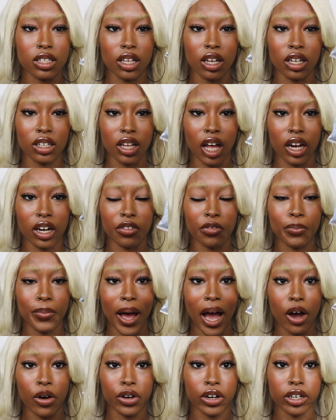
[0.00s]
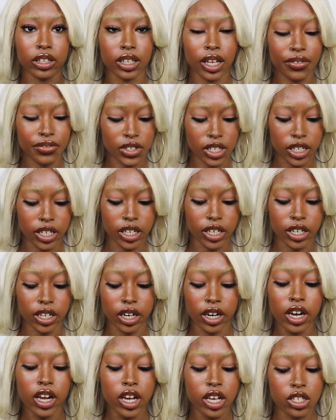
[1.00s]
a lot of powder left in
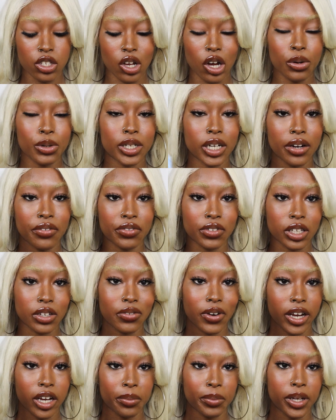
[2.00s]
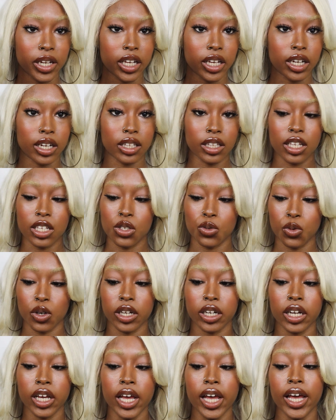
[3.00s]
here. So I would definitely recommend getting this
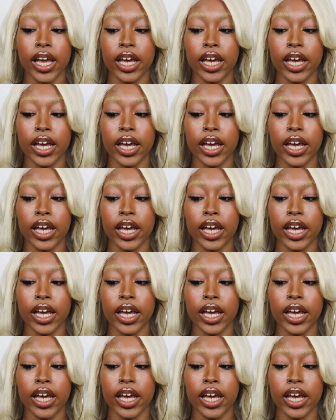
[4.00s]
one.